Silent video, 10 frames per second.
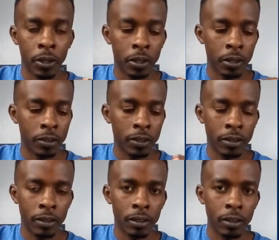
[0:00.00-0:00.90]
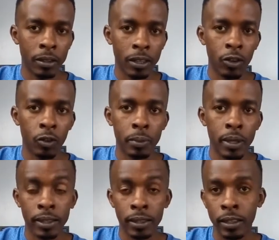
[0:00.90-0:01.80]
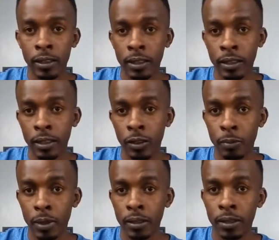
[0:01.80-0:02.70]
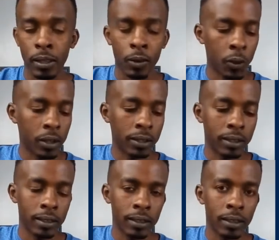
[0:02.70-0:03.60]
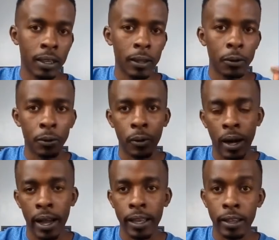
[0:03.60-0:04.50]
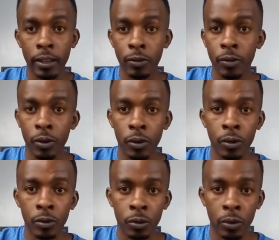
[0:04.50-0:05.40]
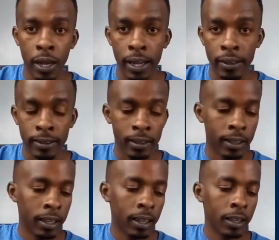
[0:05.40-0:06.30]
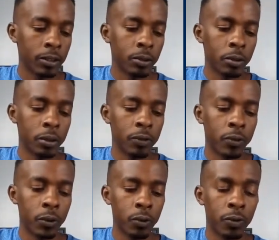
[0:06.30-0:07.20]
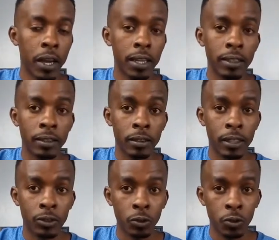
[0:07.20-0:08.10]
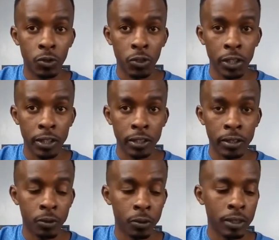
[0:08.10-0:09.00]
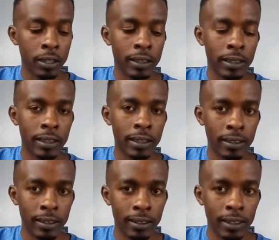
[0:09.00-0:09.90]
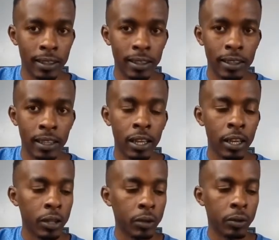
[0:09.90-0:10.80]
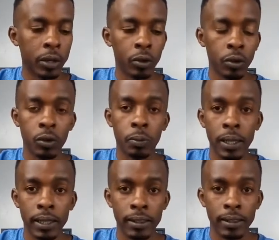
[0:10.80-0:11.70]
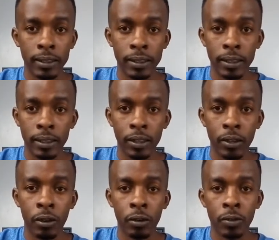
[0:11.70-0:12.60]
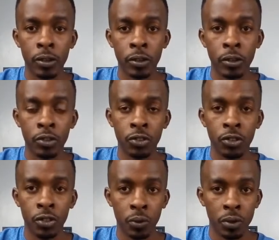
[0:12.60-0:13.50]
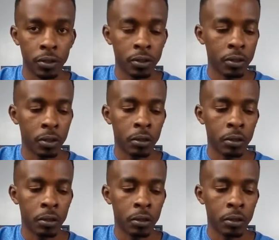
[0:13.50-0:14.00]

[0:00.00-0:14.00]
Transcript: it's in the key of B, and the key of B is quite, you know, a high key for, you know, guys. So if you find that you're straining to sing in this key, you can always play it in the key of G, which is